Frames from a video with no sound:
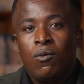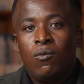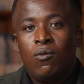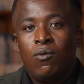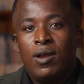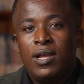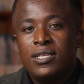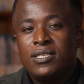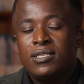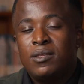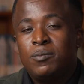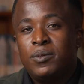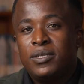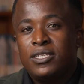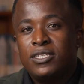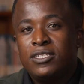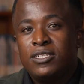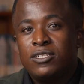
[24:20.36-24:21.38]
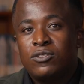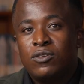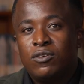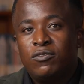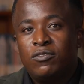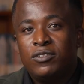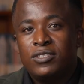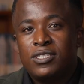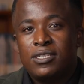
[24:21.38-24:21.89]
Once the petitions
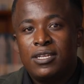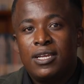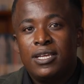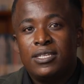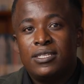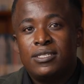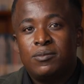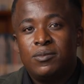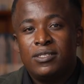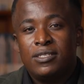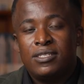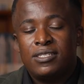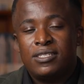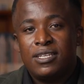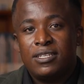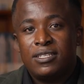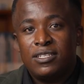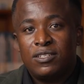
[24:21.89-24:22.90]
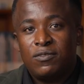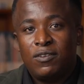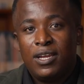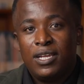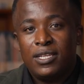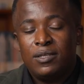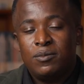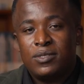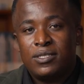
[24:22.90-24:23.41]
officer has been
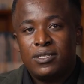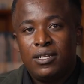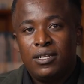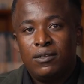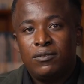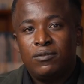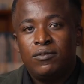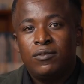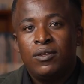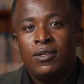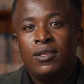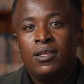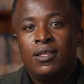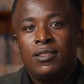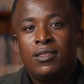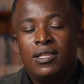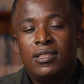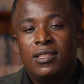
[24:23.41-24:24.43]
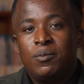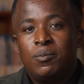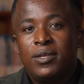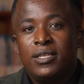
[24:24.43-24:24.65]
satisfied himself that the